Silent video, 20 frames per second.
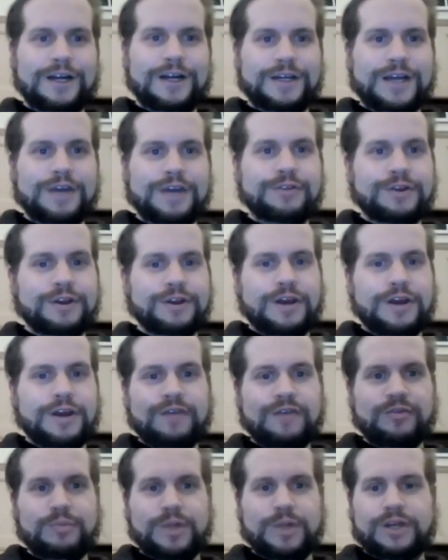Kathleen, I
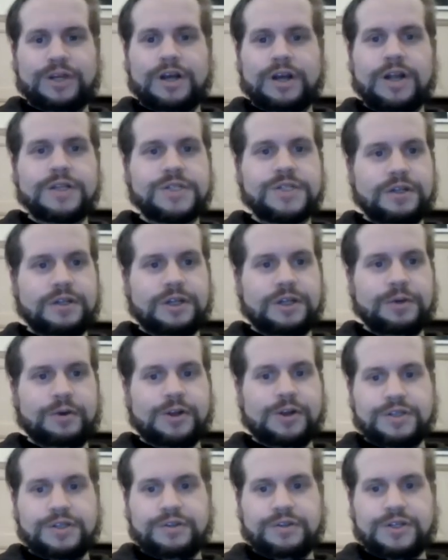haven't been constantly
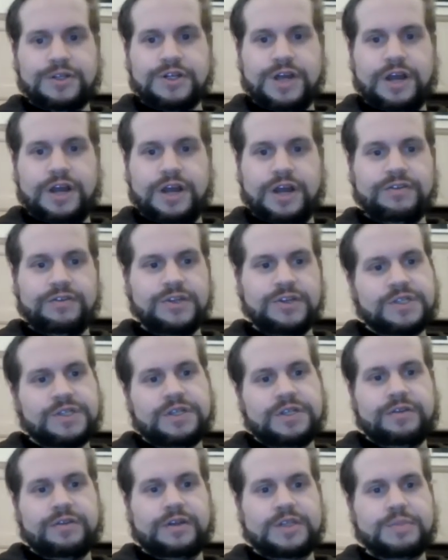watching the chat. I just
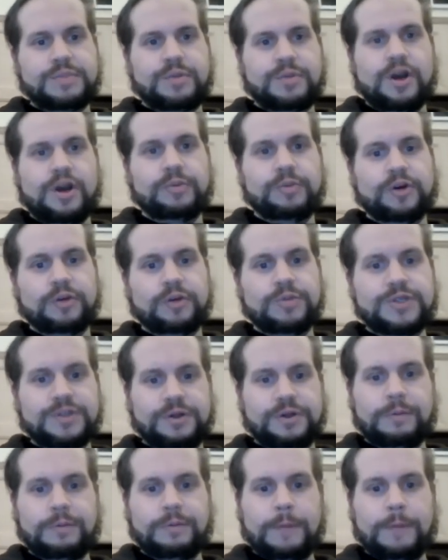see things pop up. So.